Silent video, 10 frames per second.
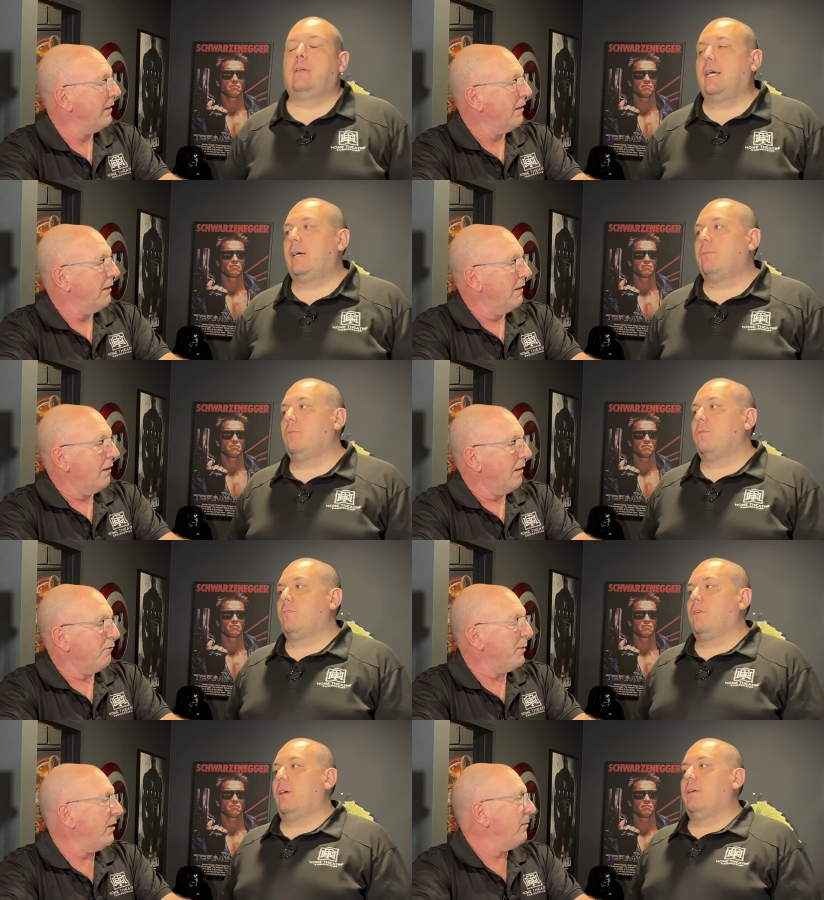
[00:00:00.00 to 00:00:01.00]
Speaker 1: Um,
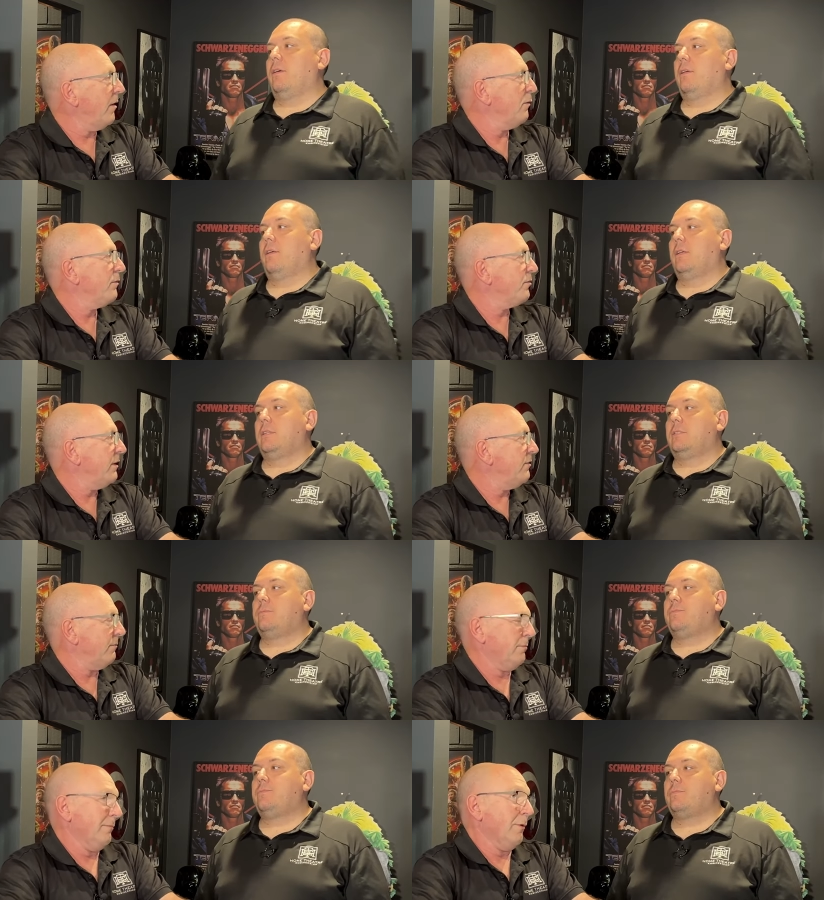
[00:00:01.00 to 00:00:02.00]
I've so been in
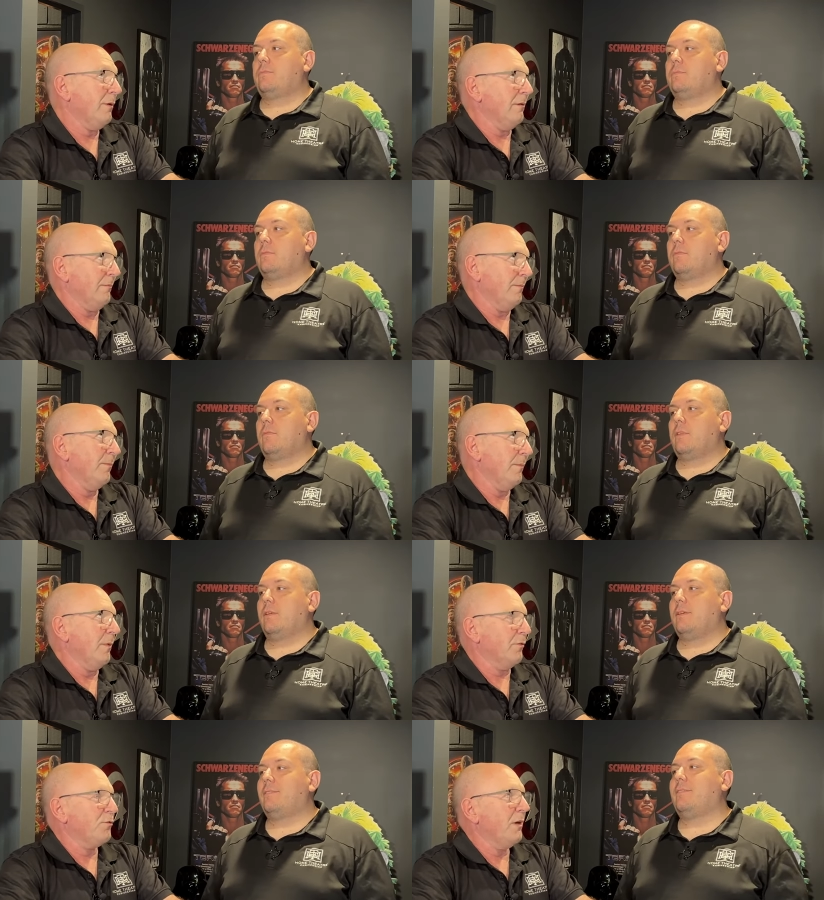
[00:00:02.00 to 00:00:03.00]
overseas, well,
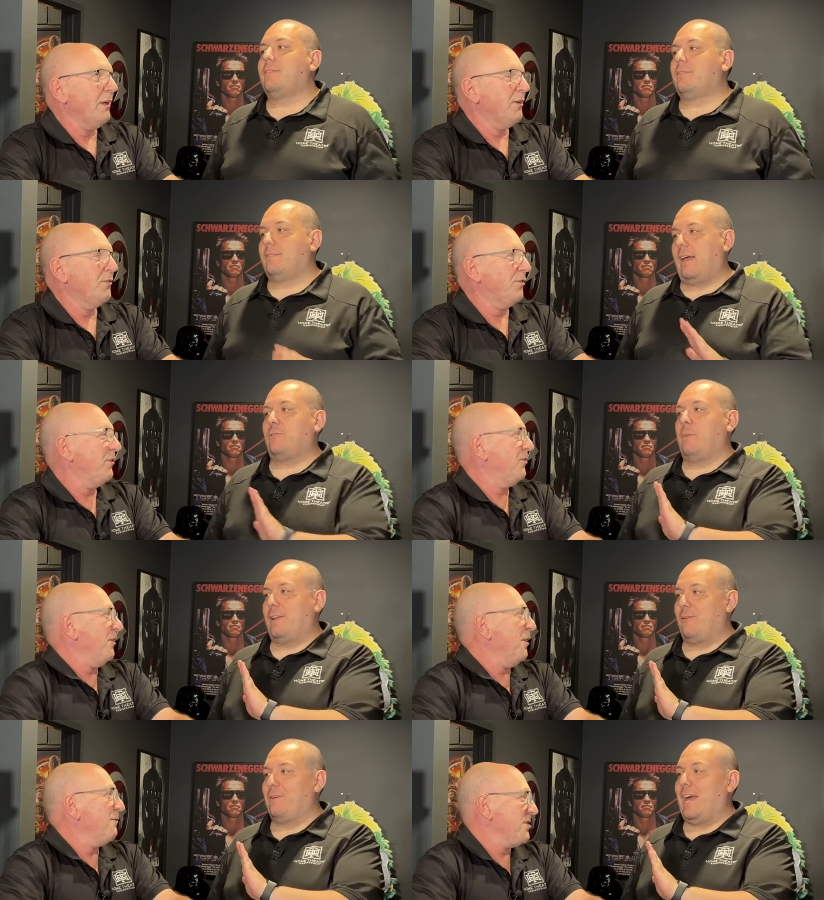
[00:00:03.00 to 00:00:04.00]
Australia considers it
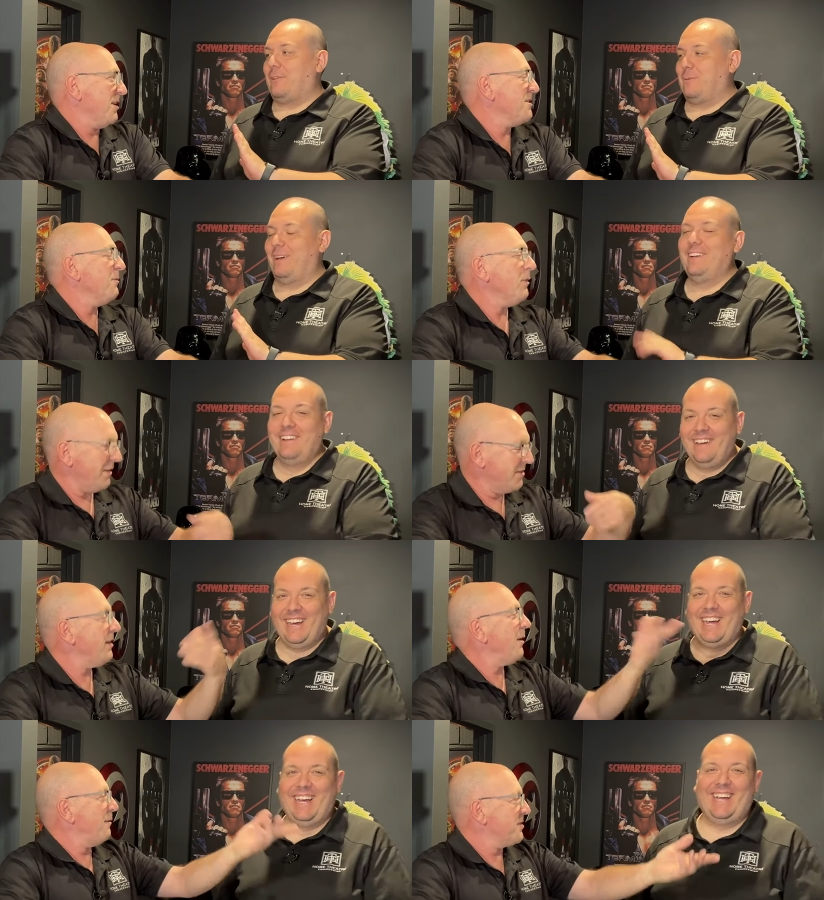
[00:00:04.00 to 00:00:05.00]
overseas. Relax, right? Well, it's
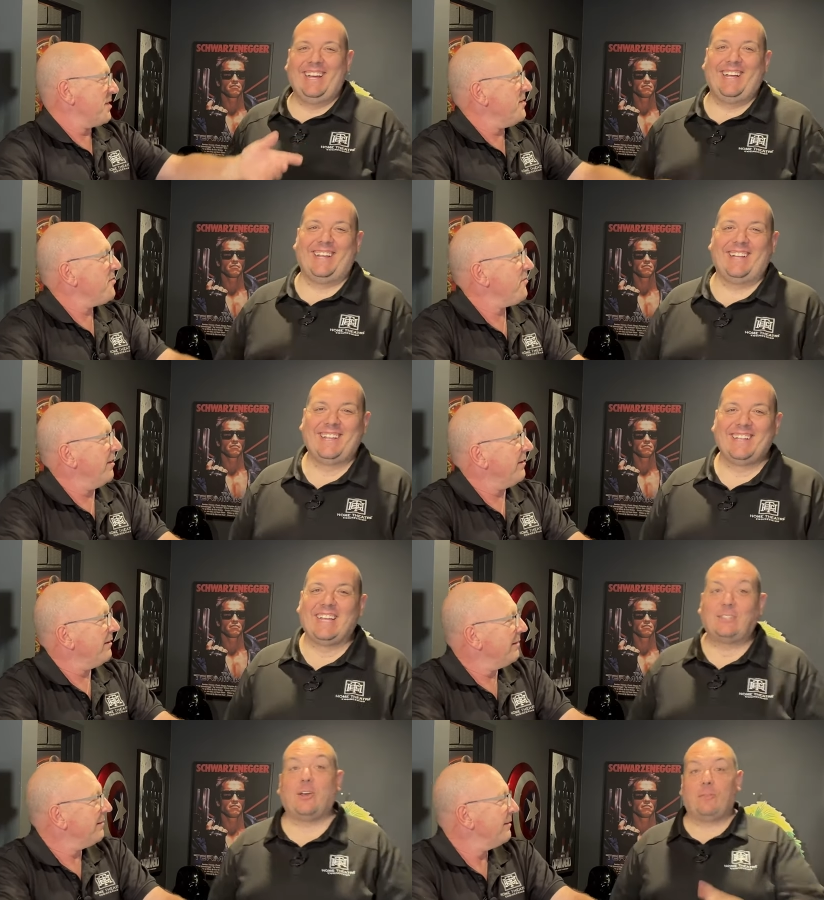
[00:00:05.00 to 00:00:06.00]
still overseas,
Speaker 2: isn't it?
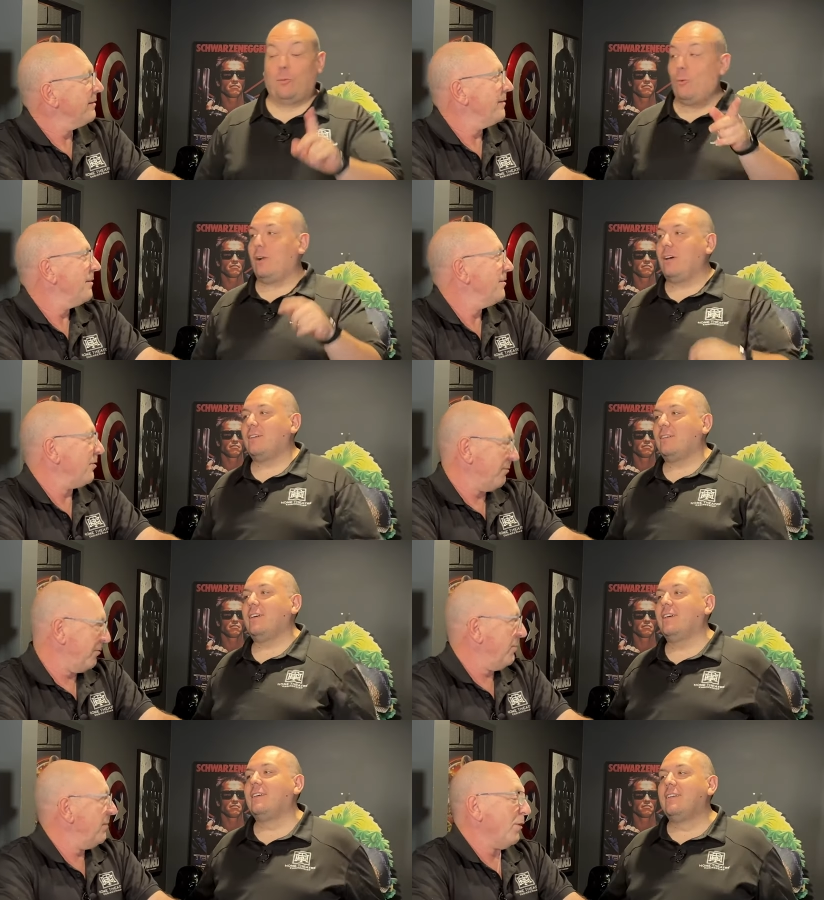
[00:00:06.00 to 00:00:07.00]
It's over the water. It's over
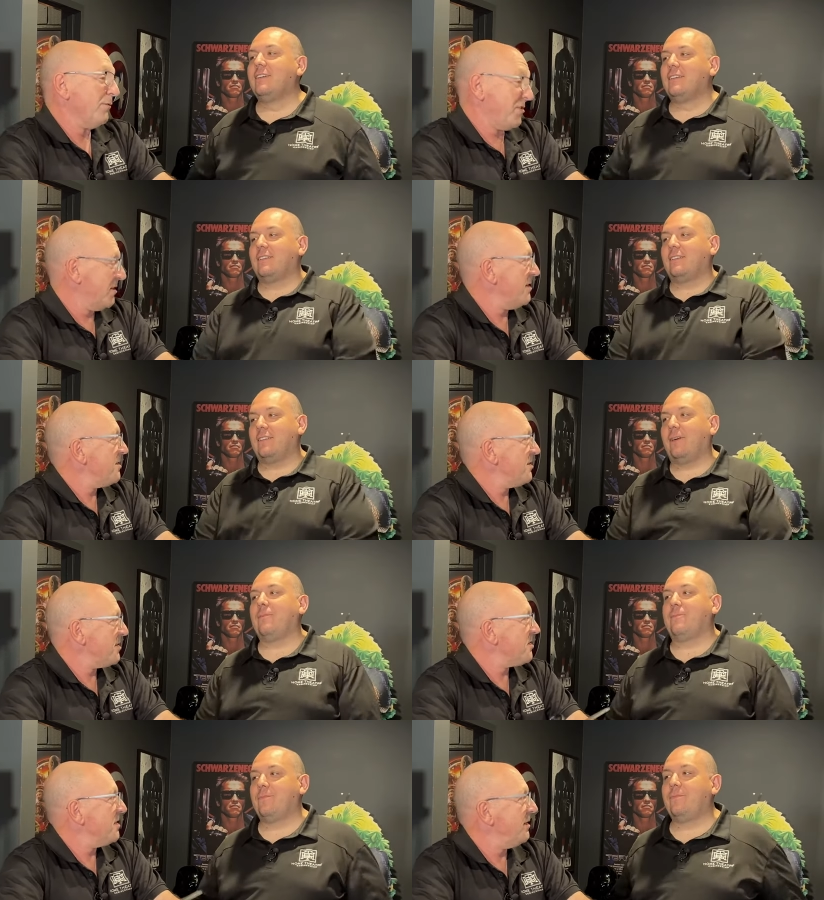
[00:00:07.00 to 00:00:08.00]
yeah. the water. It's overseas. Yep.
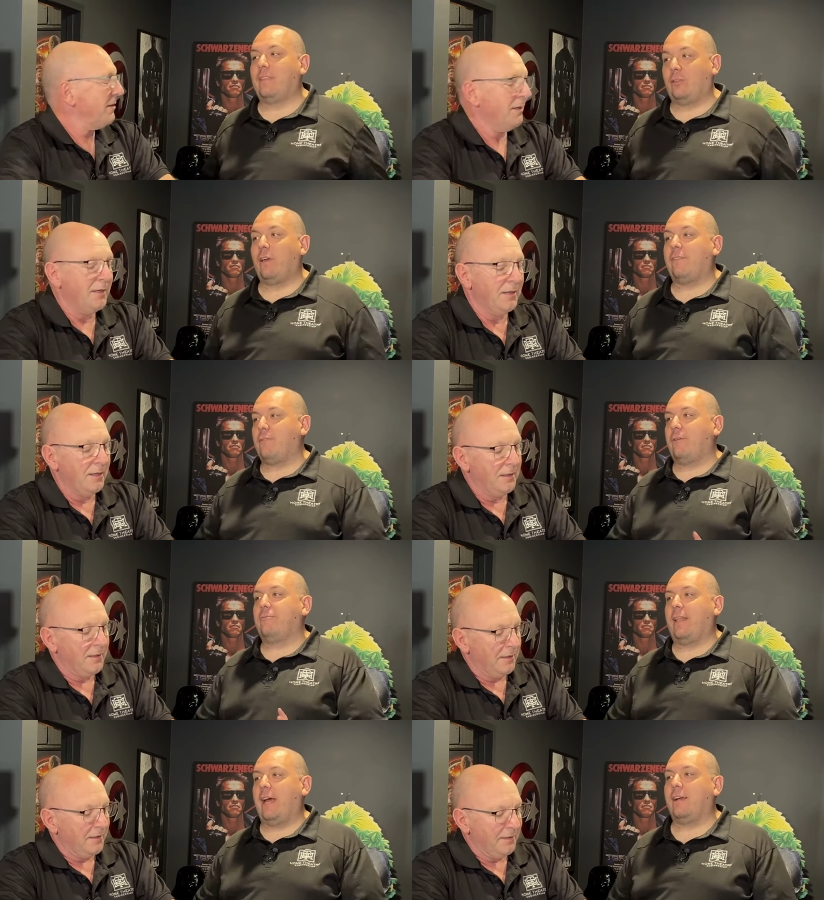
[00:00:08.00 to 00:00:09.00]
It's the sea. They do have their
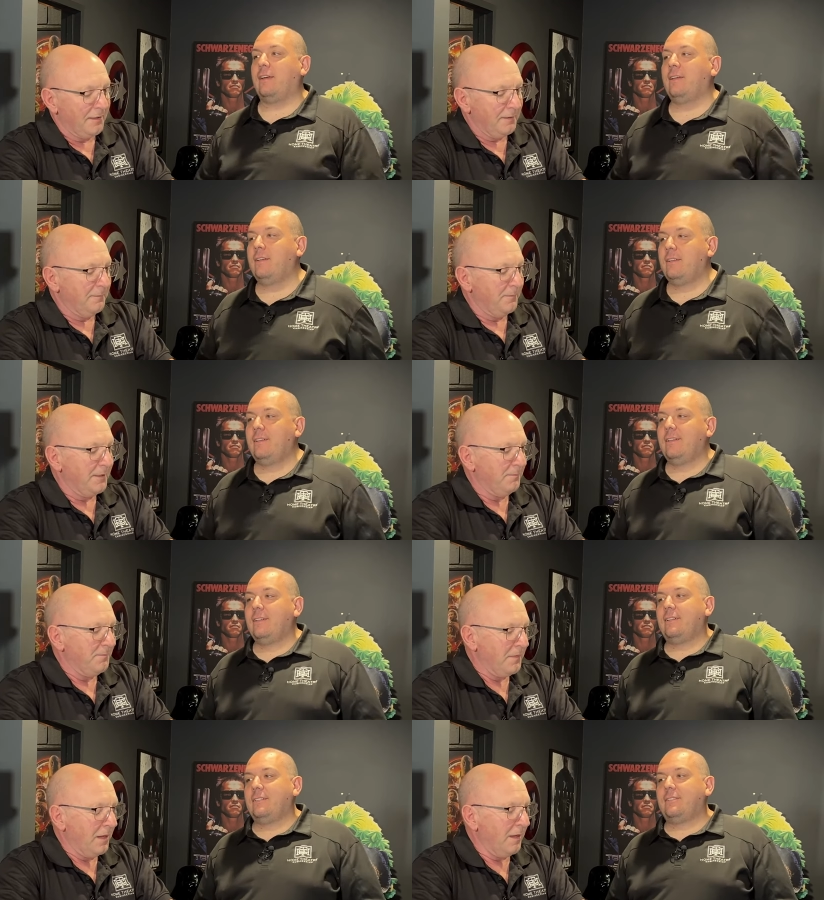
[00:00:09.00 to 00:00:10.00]
own flag. Yeah, yeah.
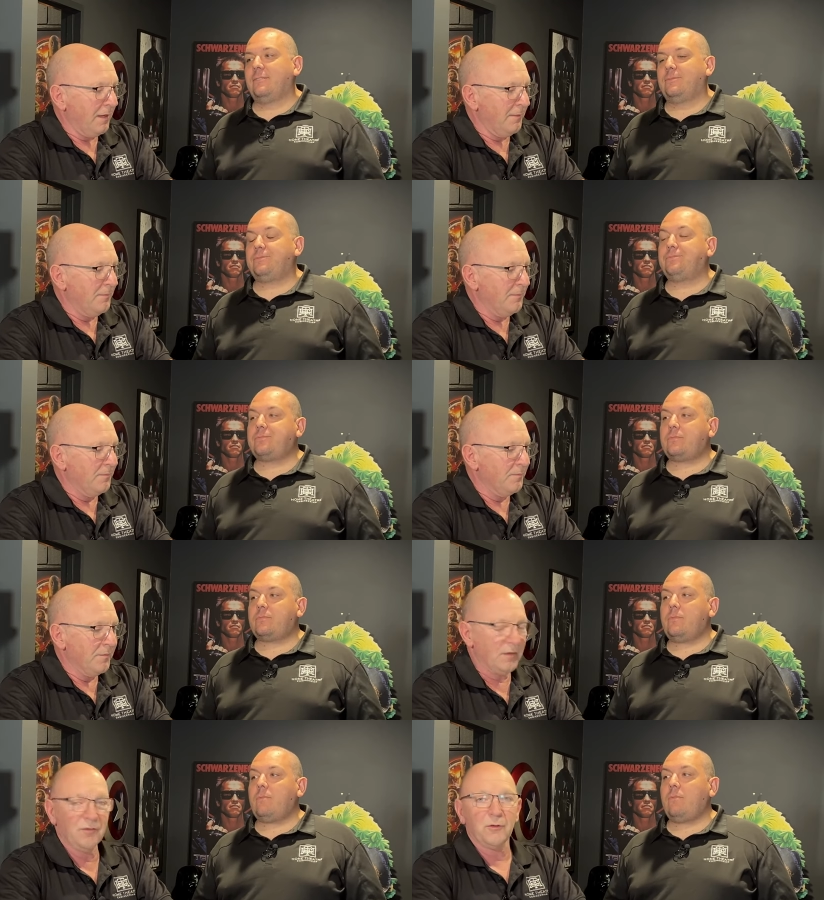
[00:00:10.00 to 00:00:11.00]

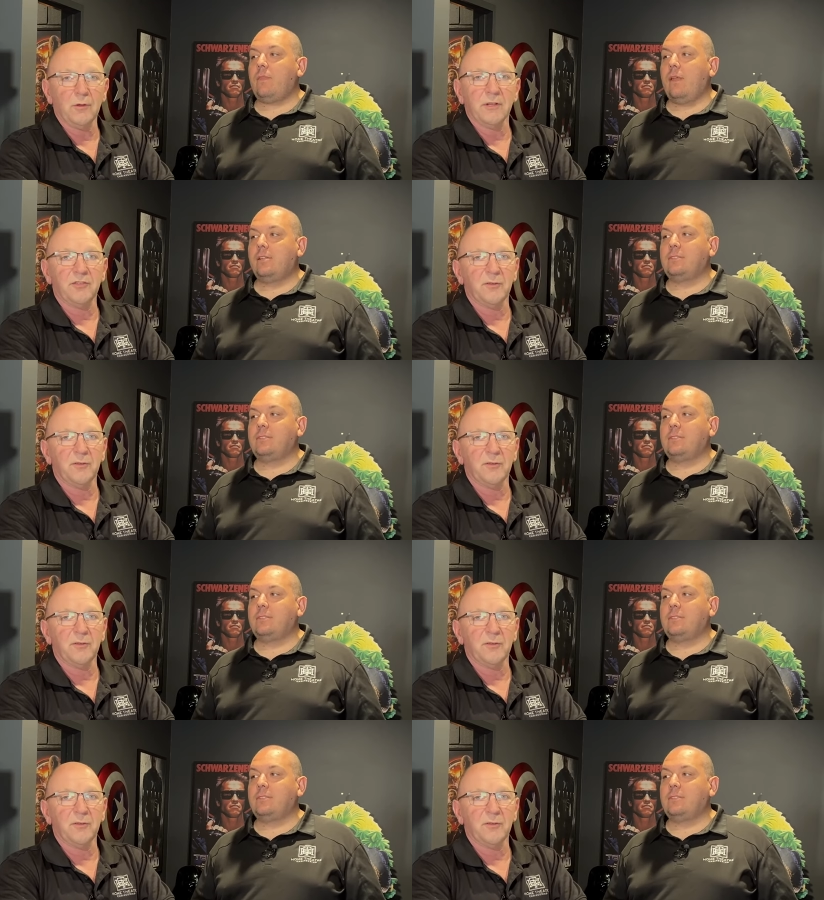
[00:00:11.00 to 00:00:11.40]
Speaker 1: Um, installing a